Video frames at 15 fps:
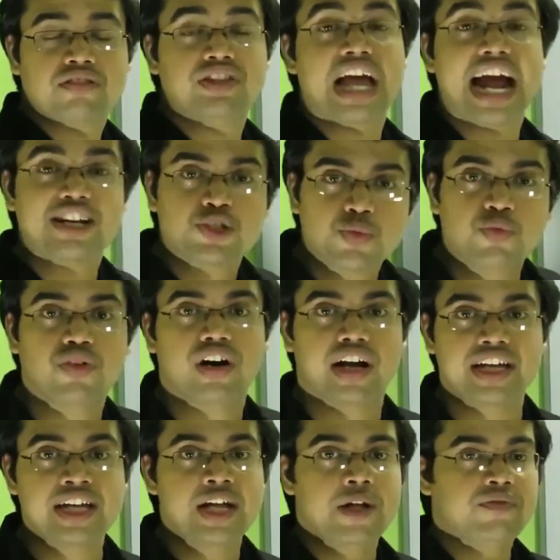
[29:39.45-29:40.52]
That's
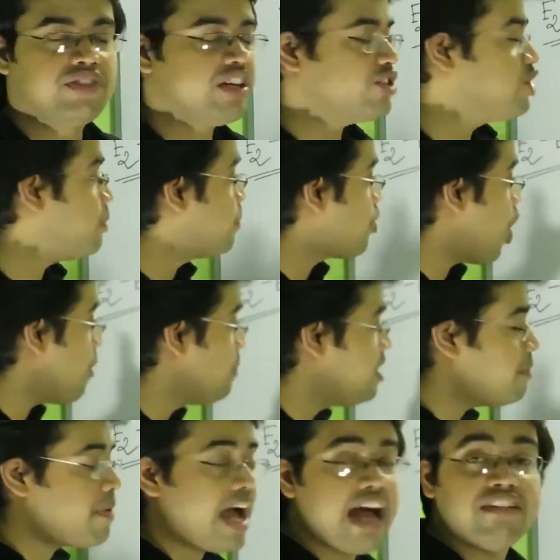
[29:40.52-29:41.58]
why there's a
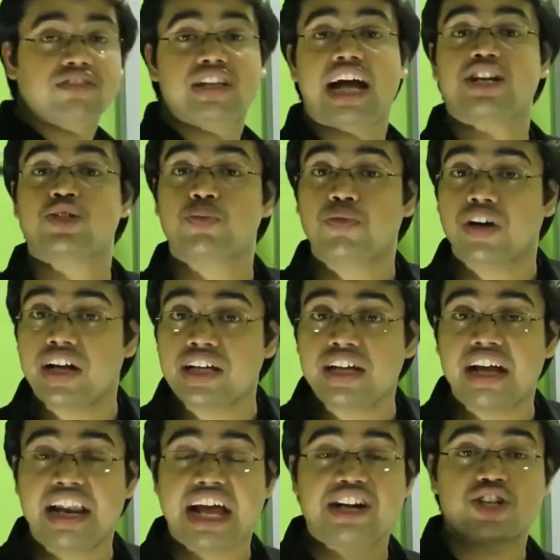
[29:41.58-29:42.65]
problem, and that's why
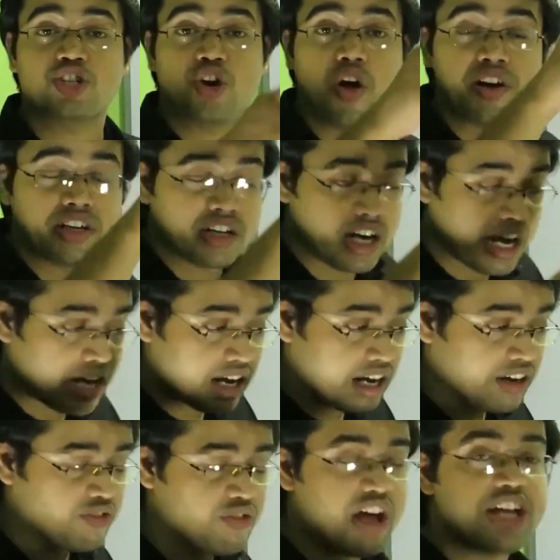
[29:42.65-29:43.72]
electron
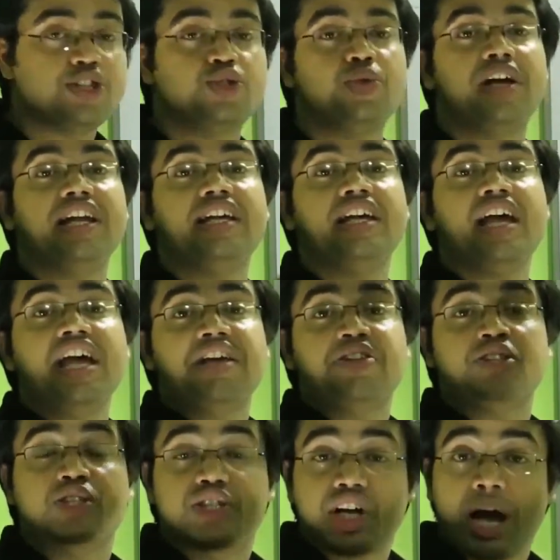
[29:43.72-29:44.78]
gradually
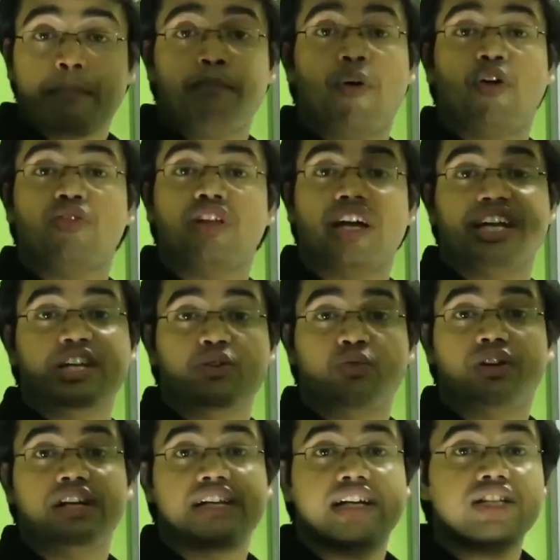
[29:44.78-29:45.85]
jump on the
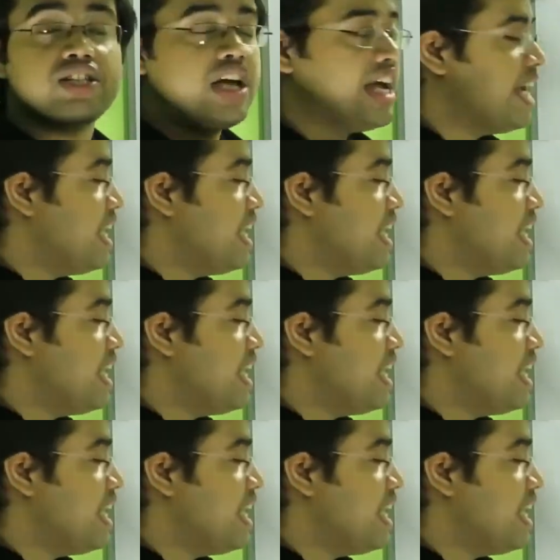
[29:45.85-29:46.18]
nucleus